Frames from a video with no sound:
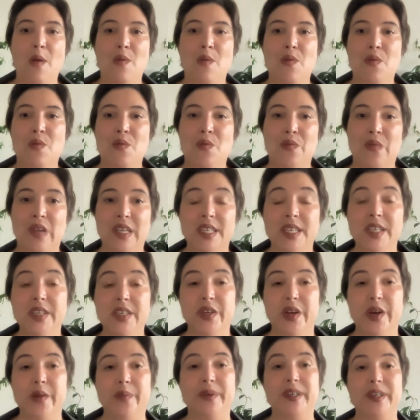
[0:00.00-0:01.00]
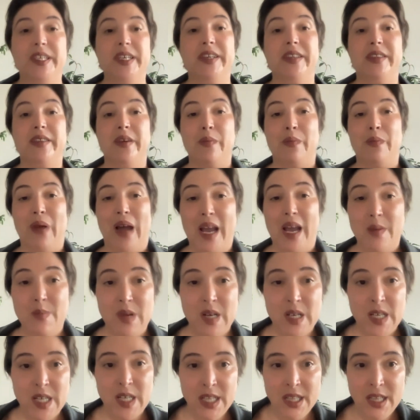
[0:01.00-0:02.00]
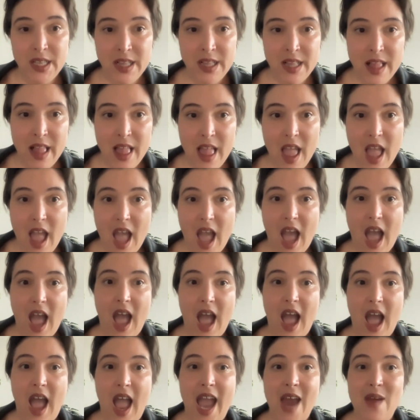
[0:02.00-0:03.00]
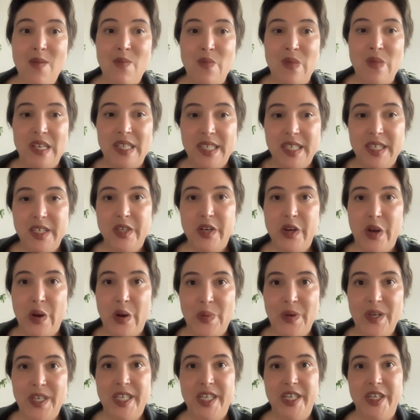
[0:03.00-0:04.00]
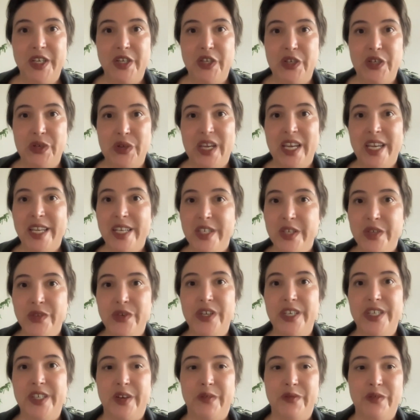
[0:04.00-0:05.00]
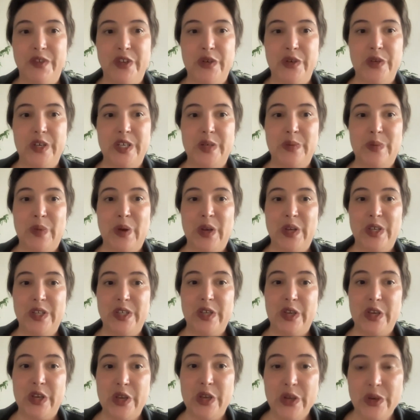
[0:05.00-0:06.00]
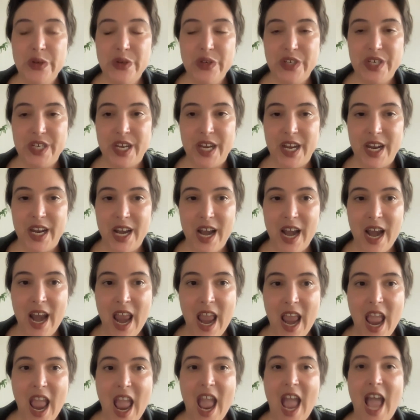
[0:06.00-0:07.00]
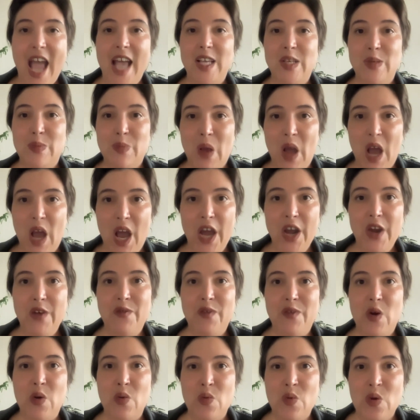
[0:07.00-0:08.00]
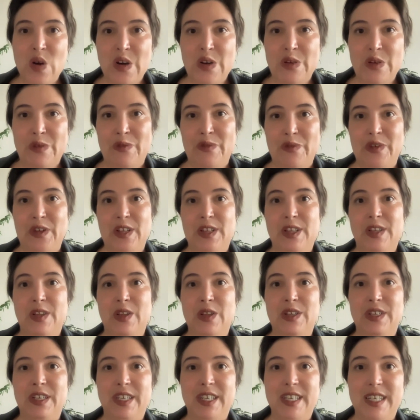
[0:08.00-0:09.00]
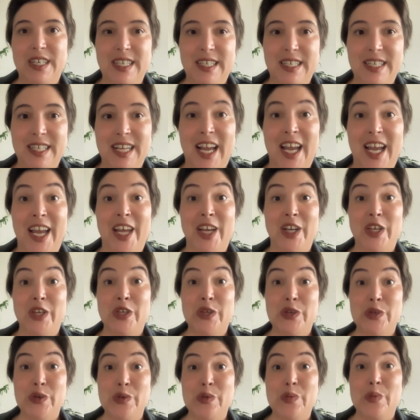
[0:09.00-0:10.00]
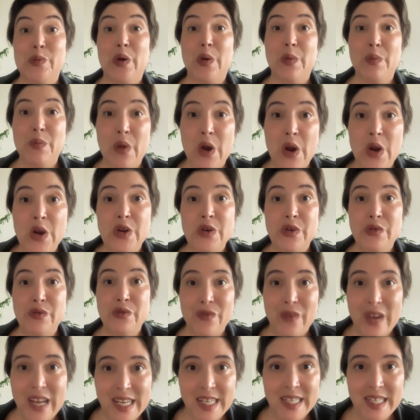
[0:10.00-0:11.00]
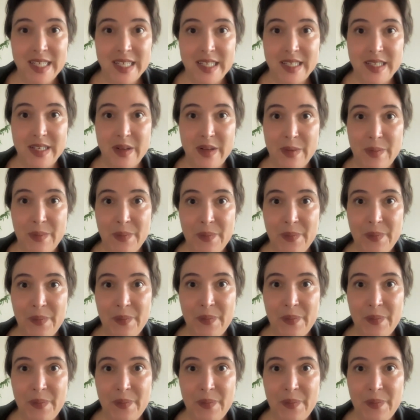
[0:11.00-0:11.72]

misinterpreted the Bible and misinterpreted histories of Jewish persecution as part of a willful desire to promote racism